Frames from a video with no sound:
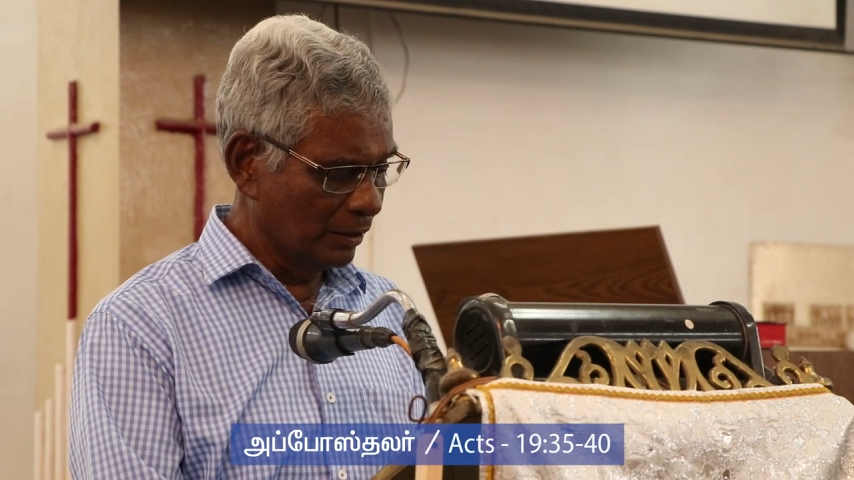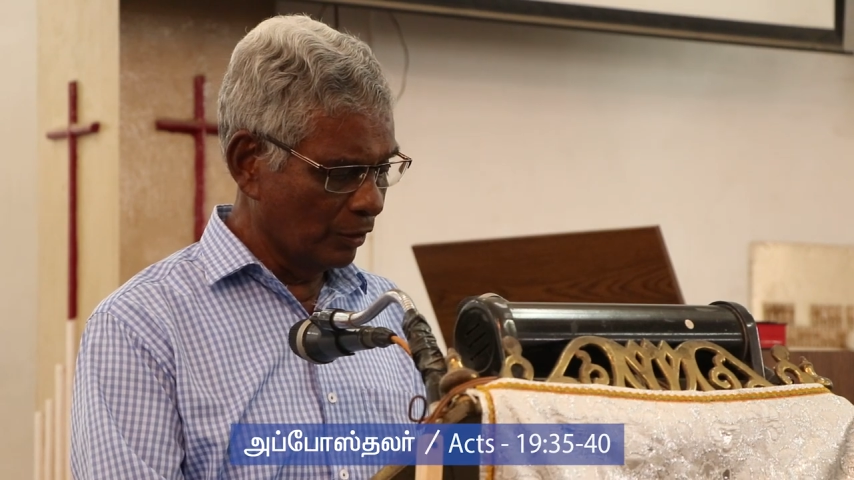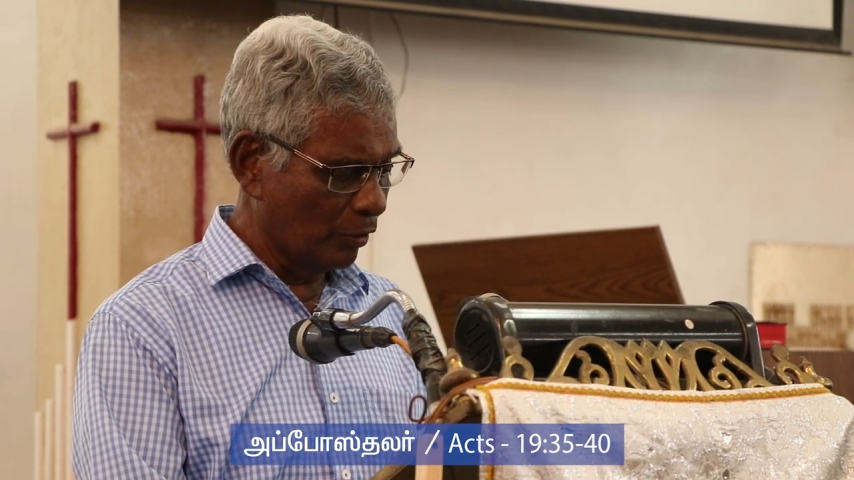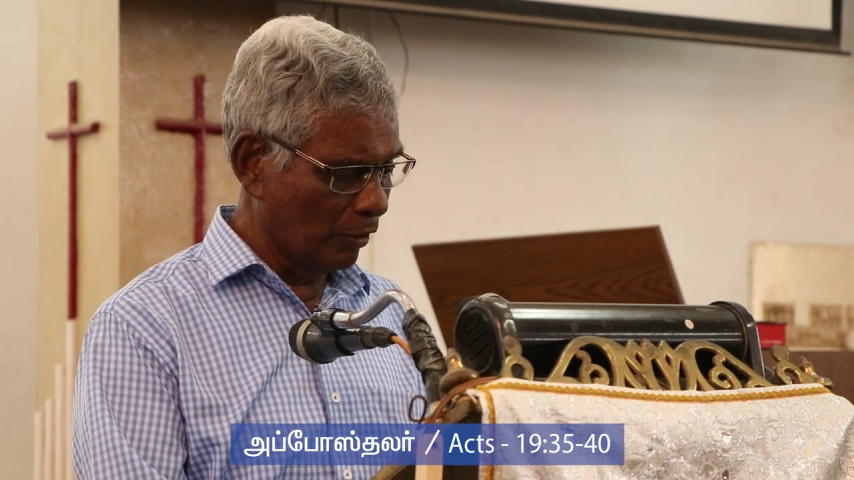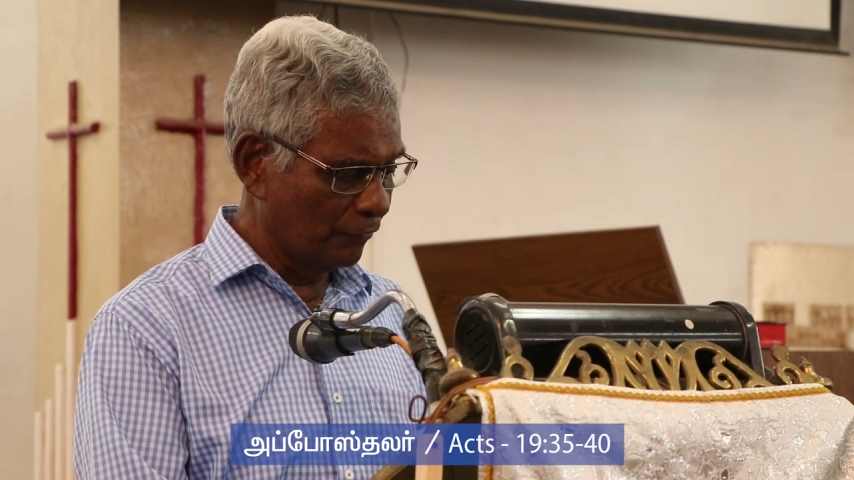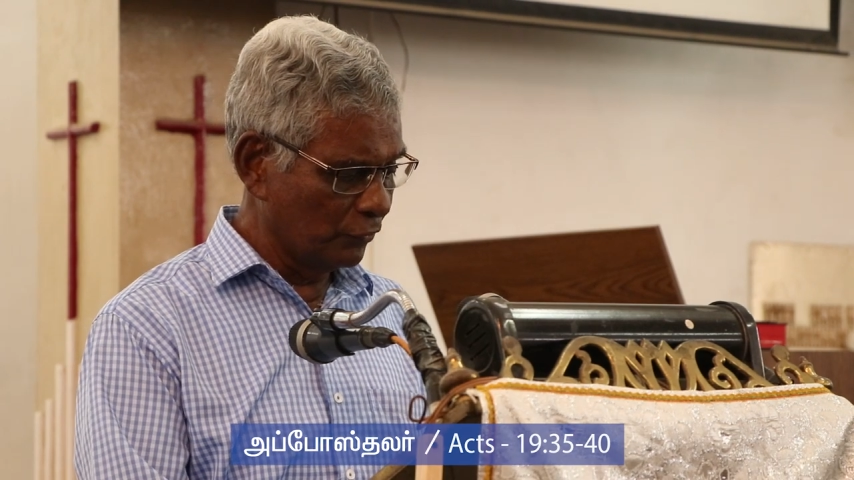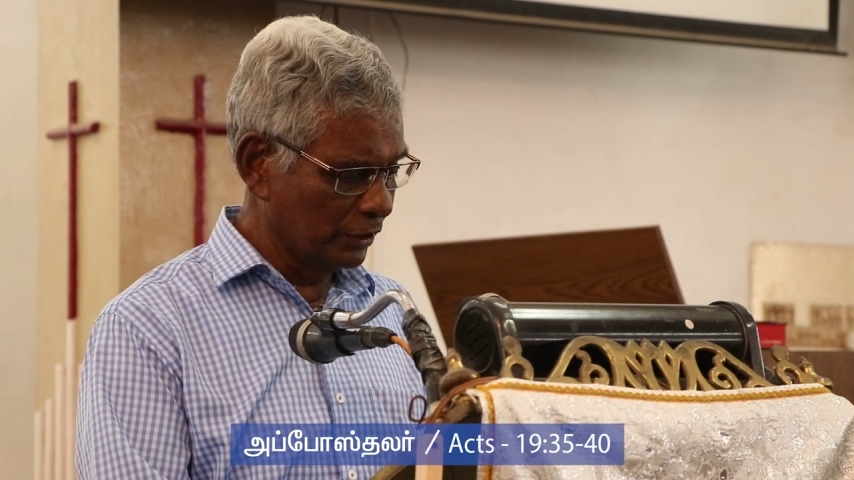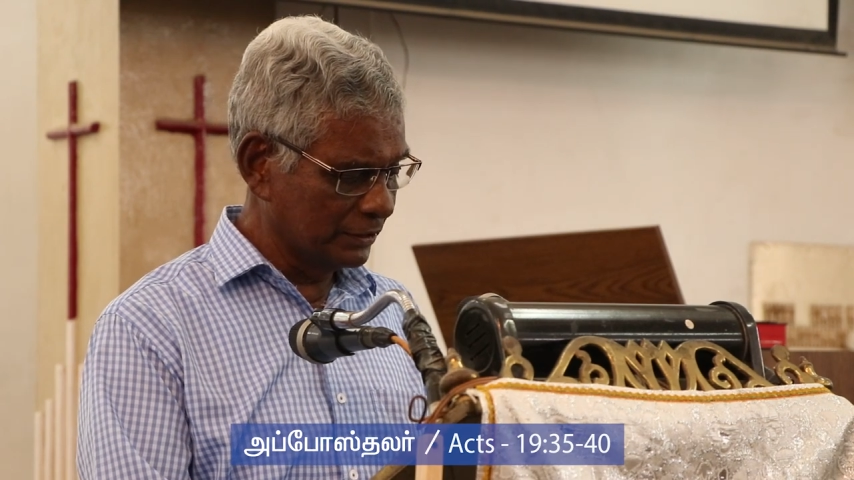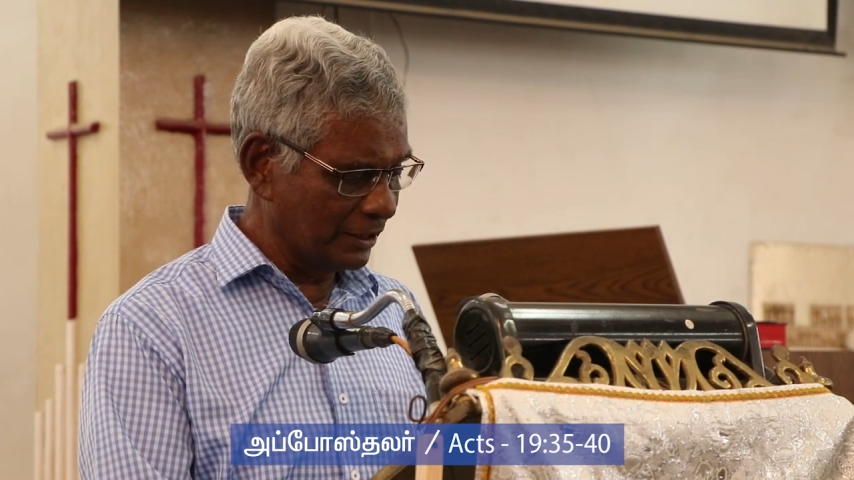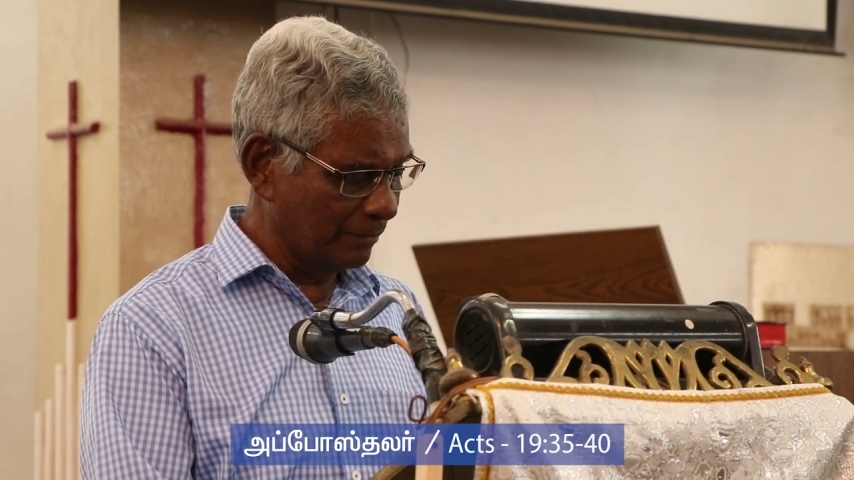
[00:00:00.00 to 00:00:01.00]
in a
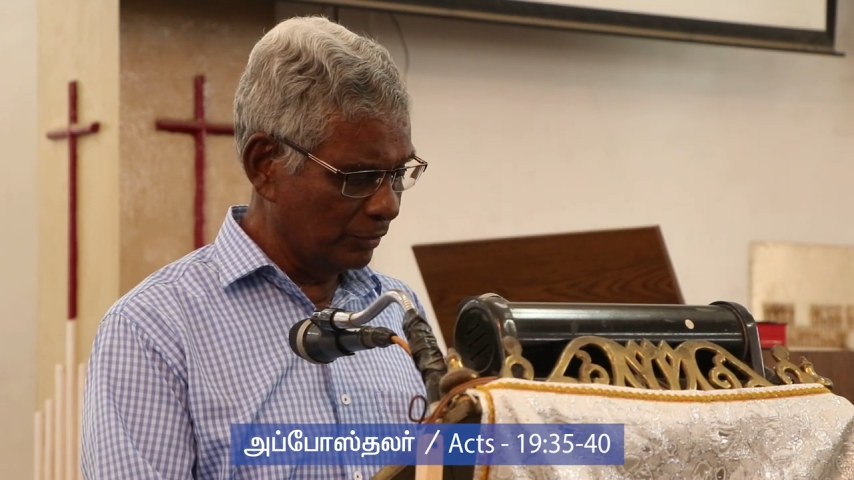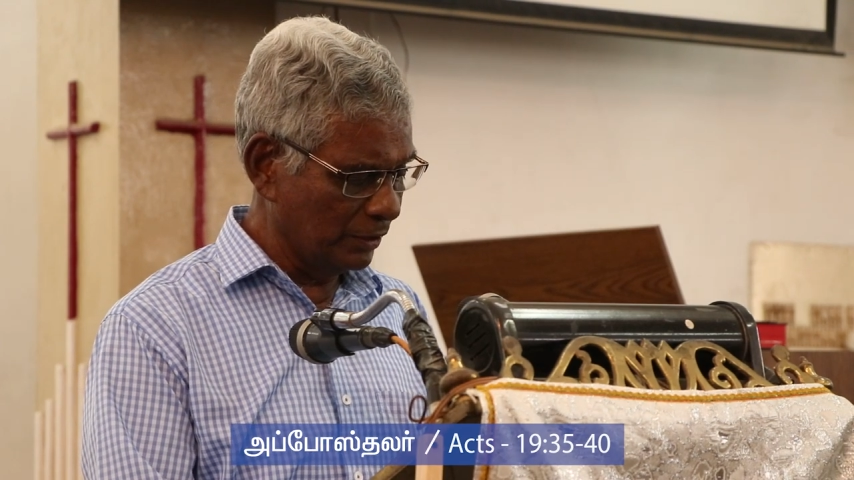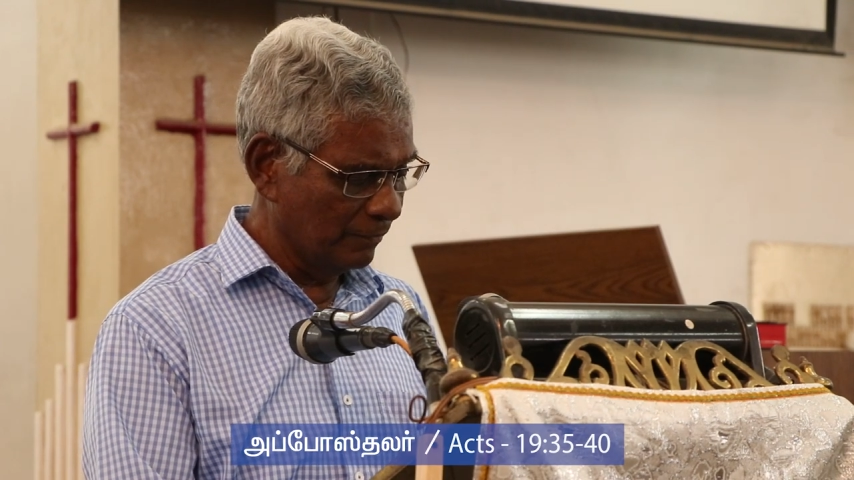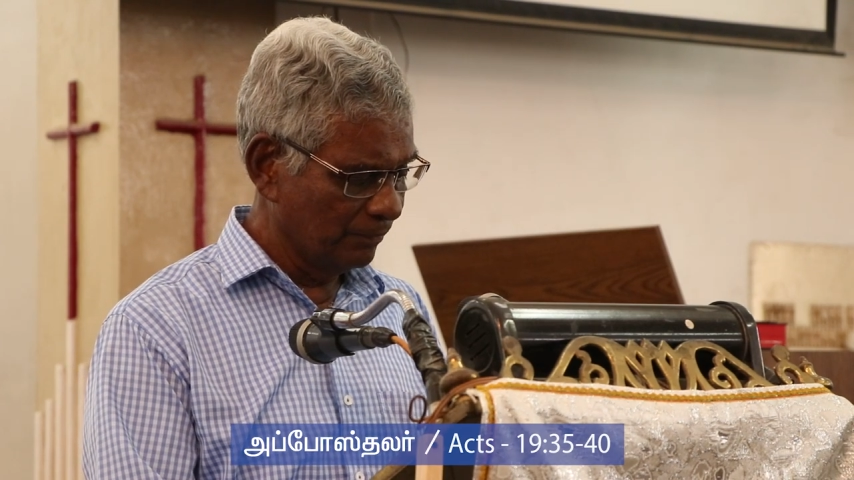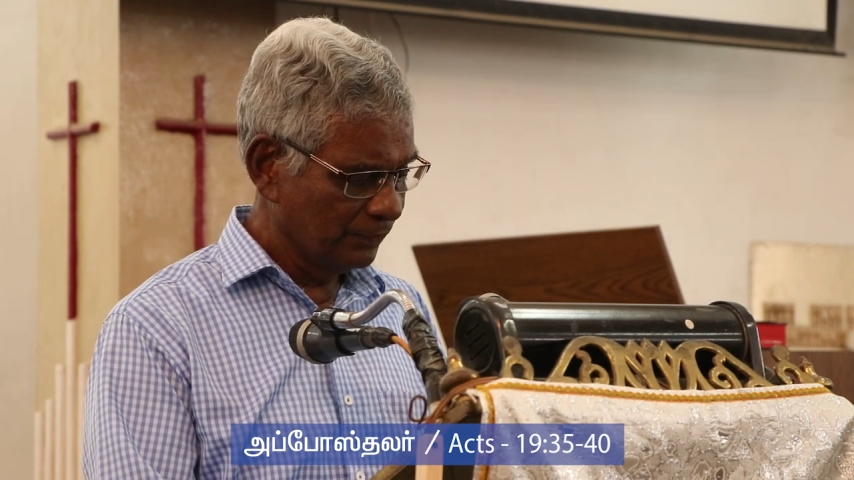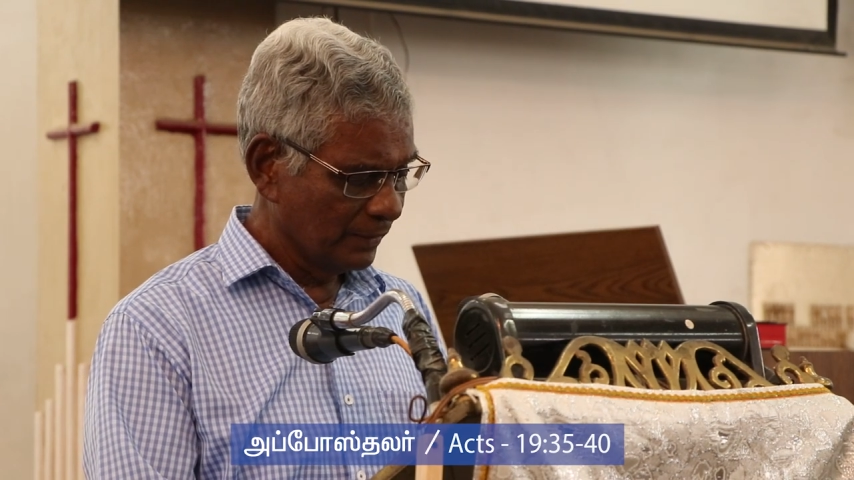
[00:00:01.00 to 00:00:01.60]
lawful assembly.